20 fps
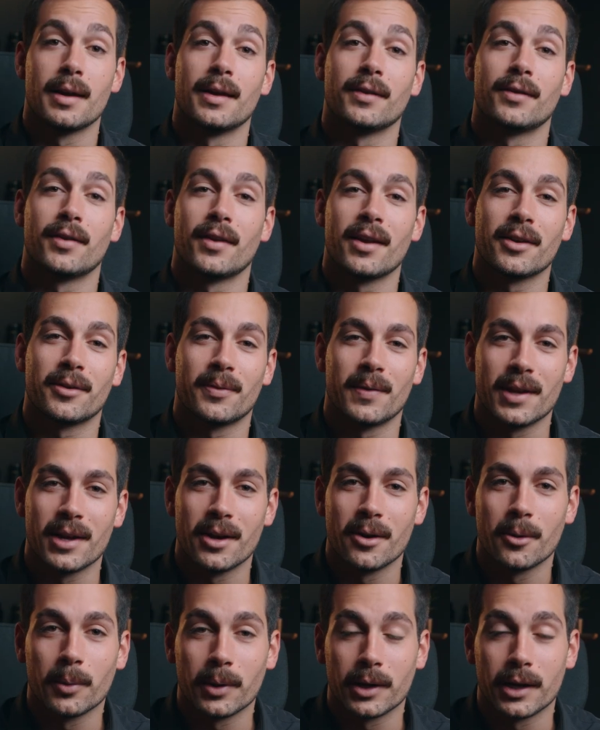In today's
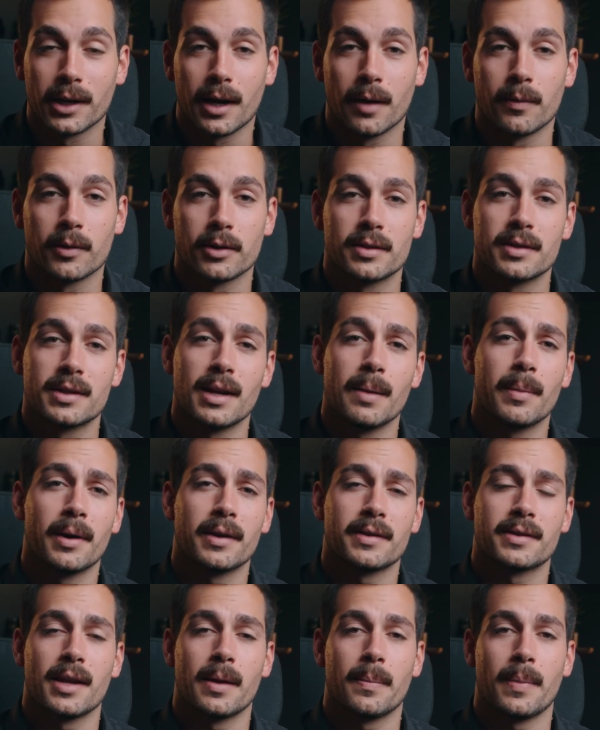video, we're going to cover
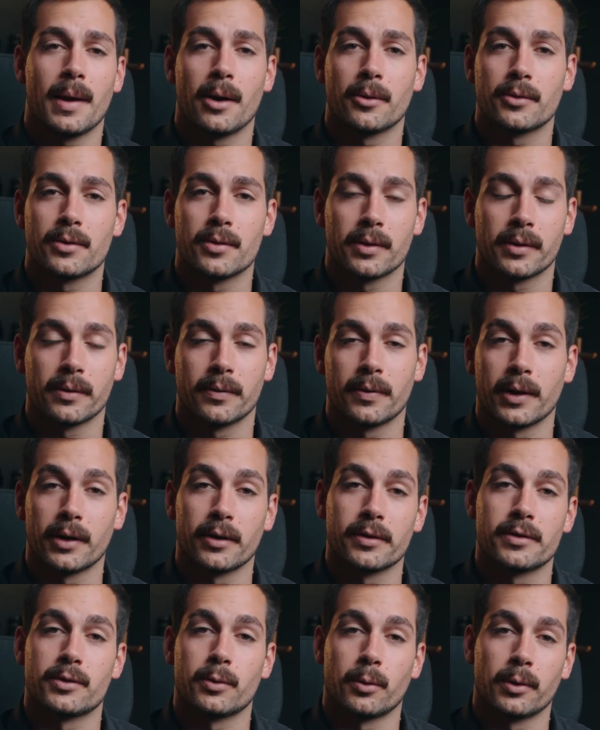step-by-step how to
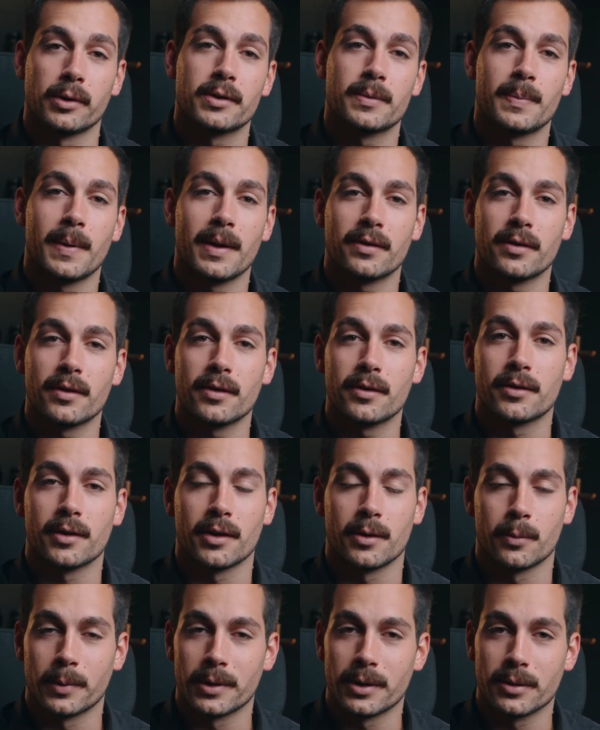configure storage spaces
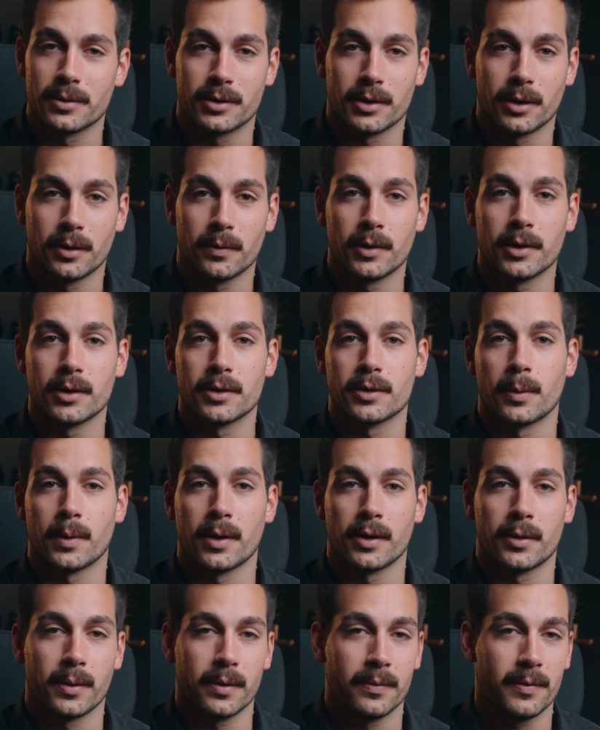in Windows Server
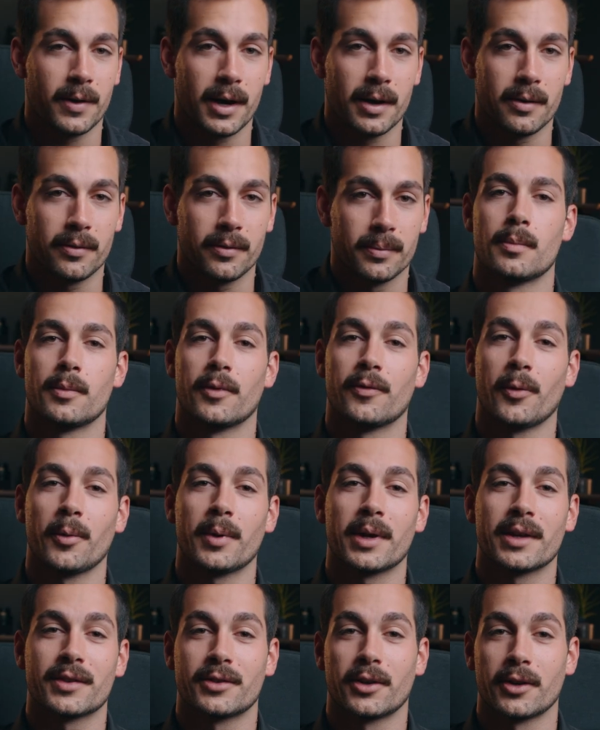twenty twenty-five. Before
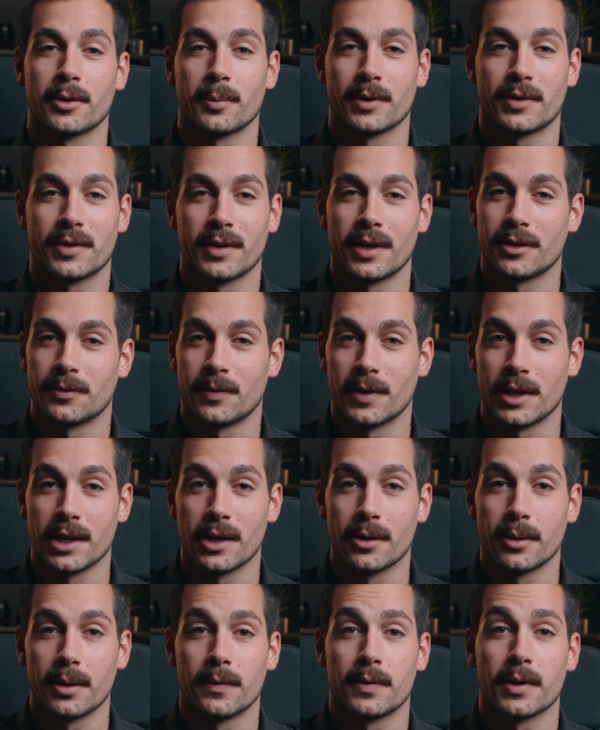we get started with today's
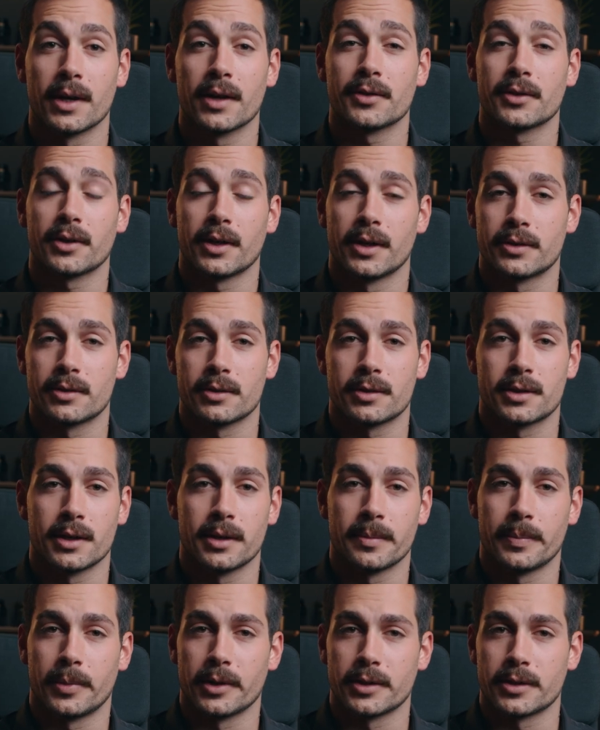video, if you guys are interested
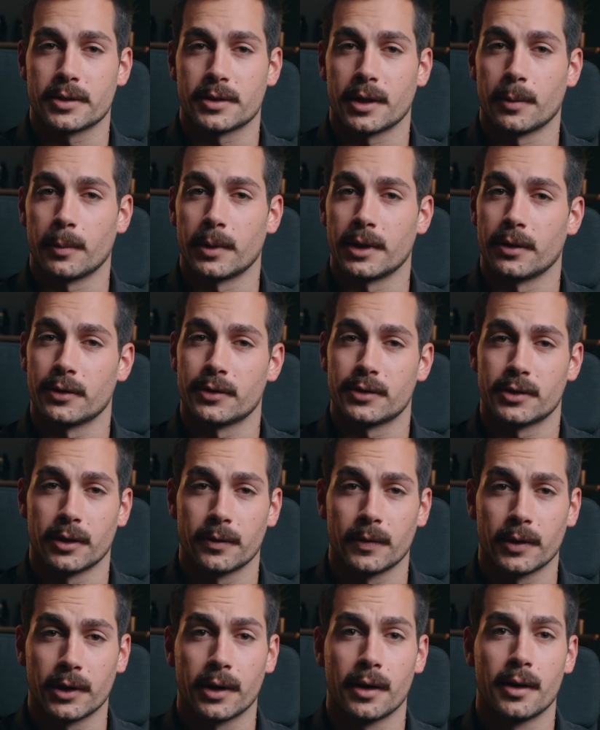in purchasing Windows
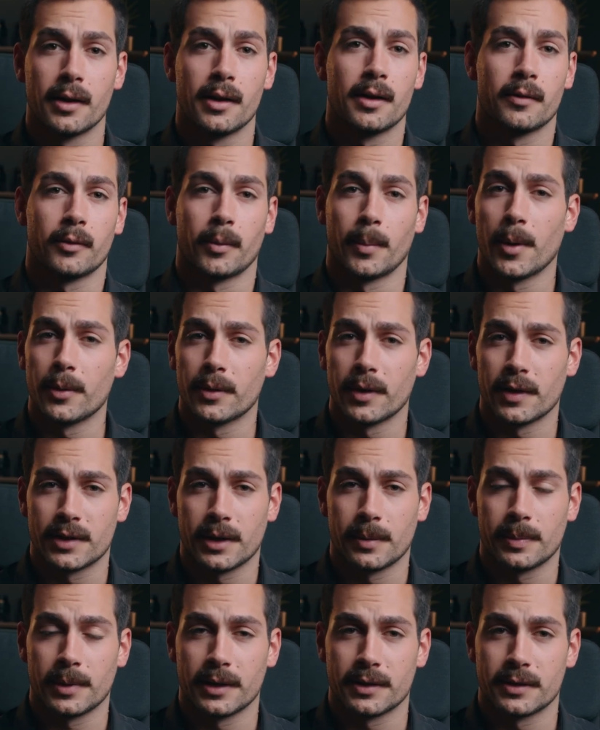Server, remote
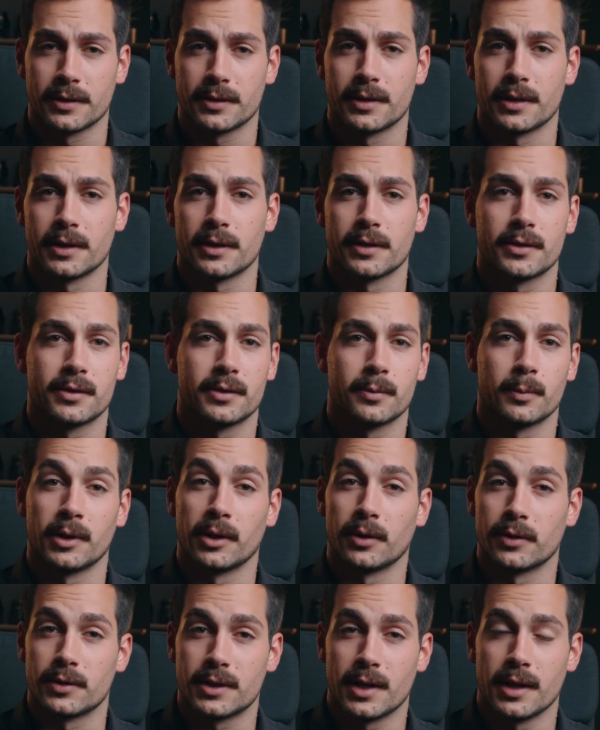desktop licenses,
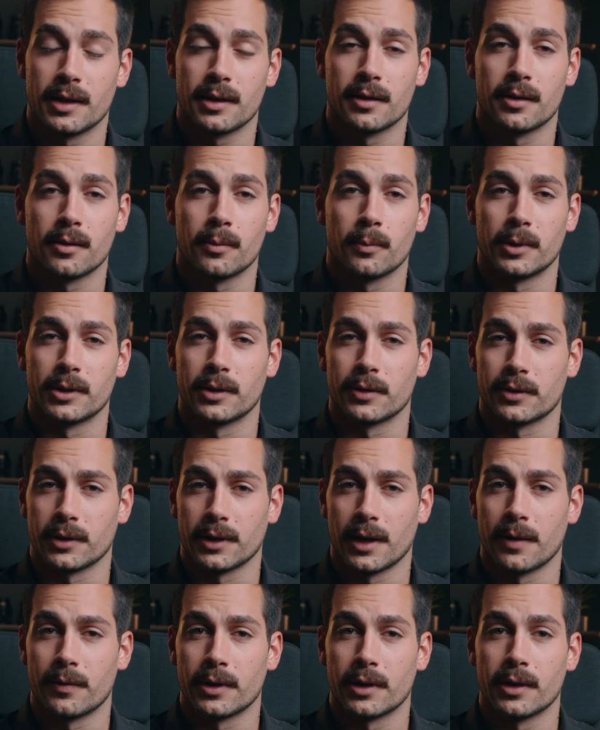Windows ten, Windows
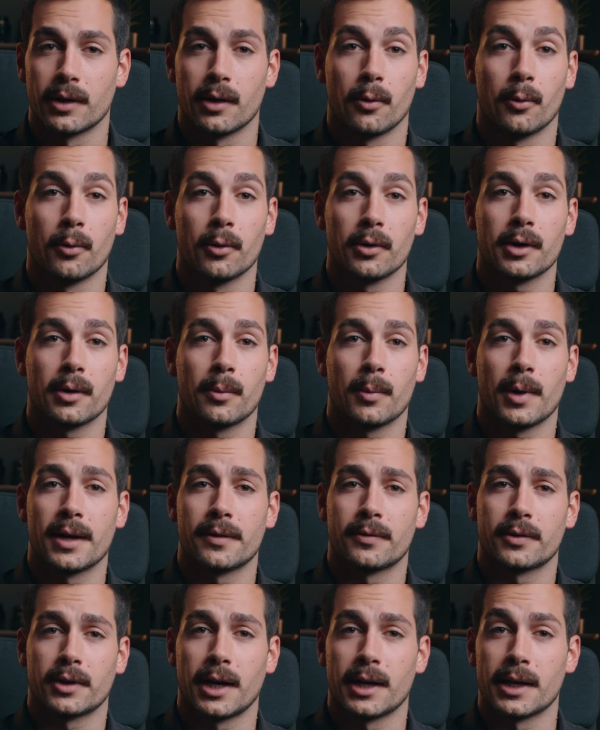eleven, or a
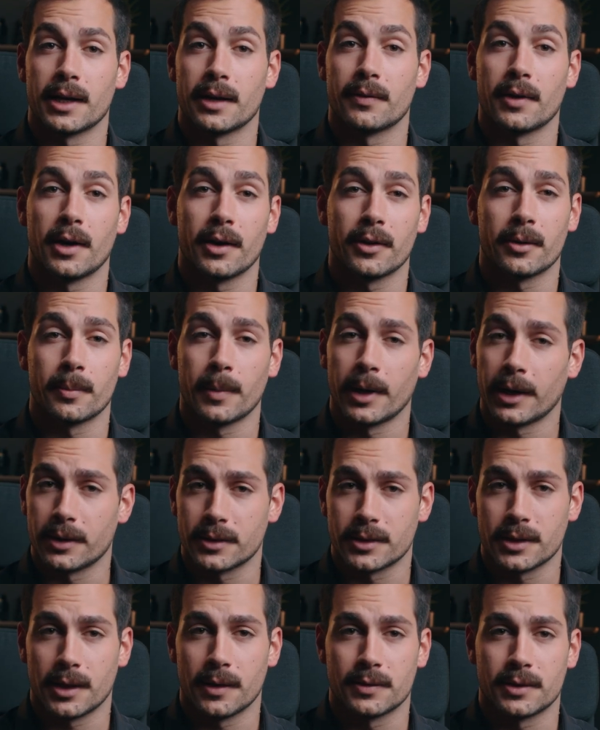wide variety of other
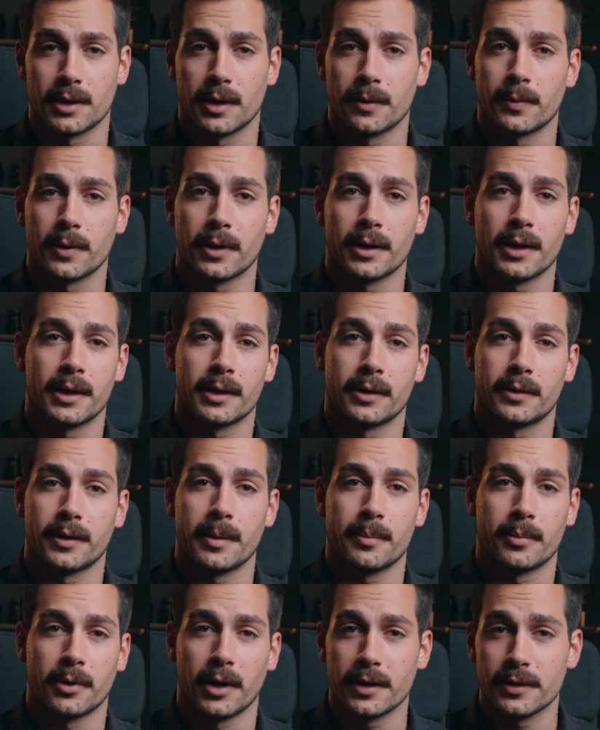Microsoft software at a
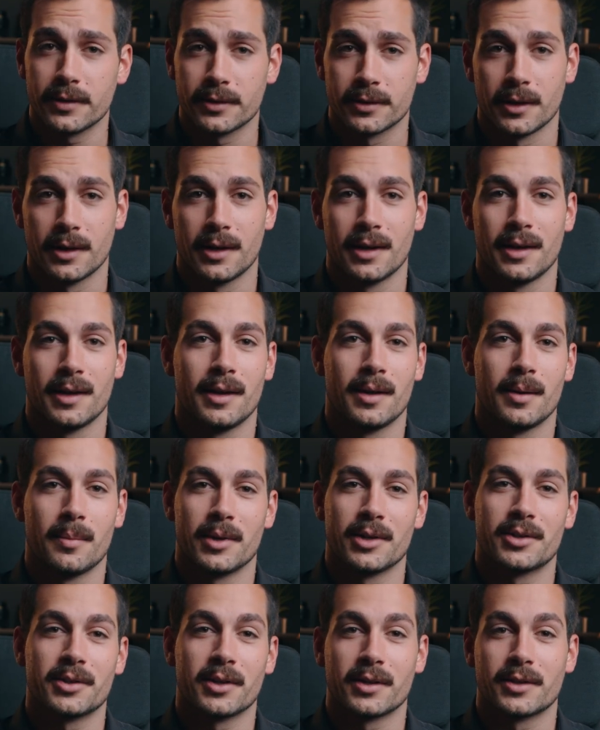great price,
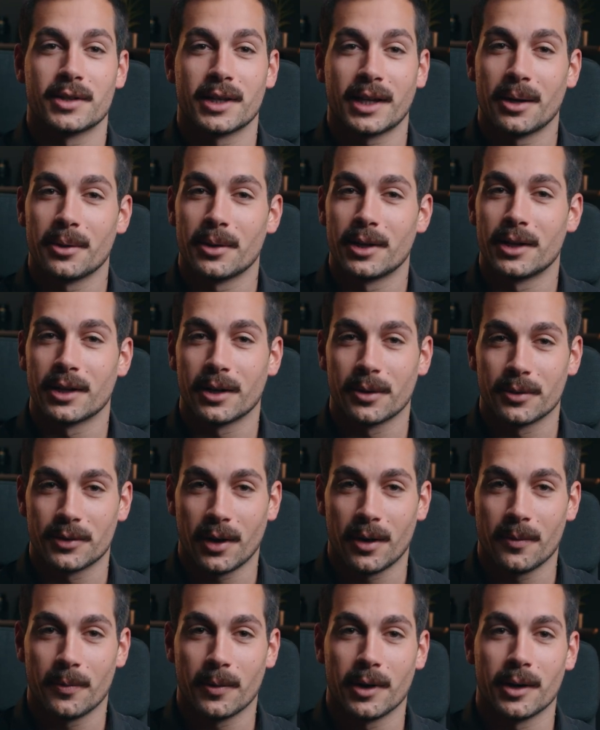be sure to check out Indigo
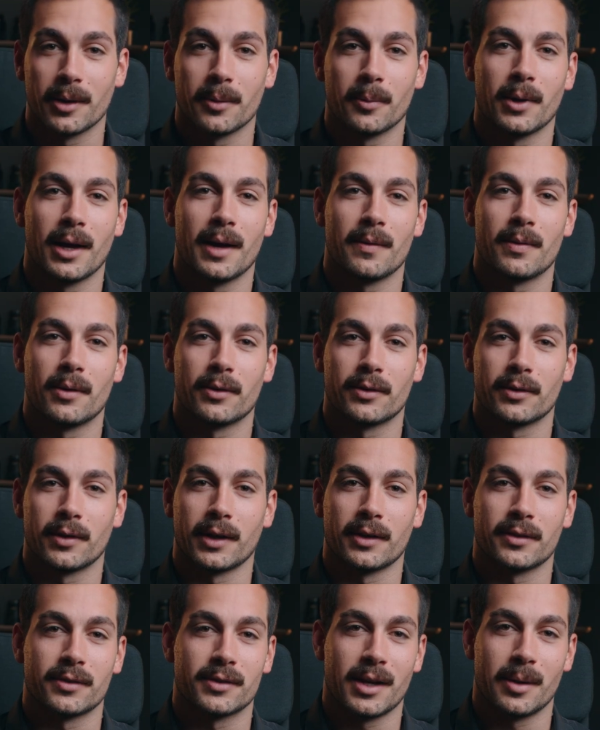Software. We'll have those
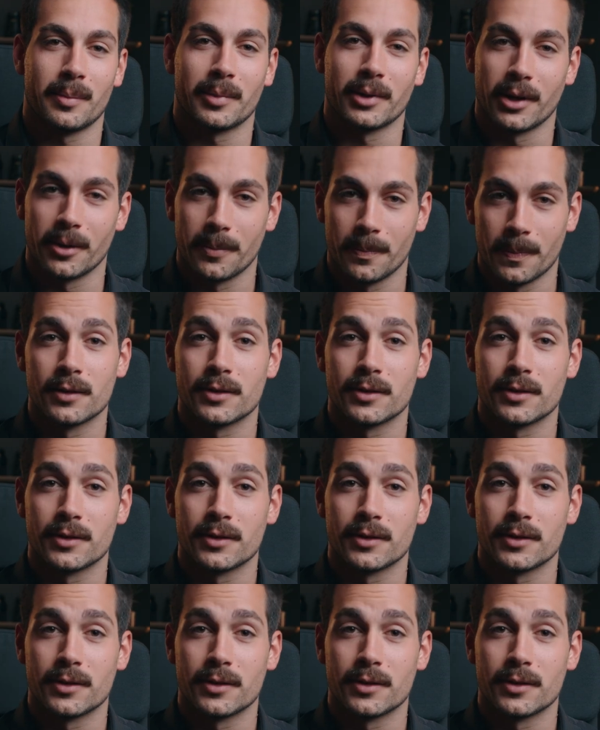links down below.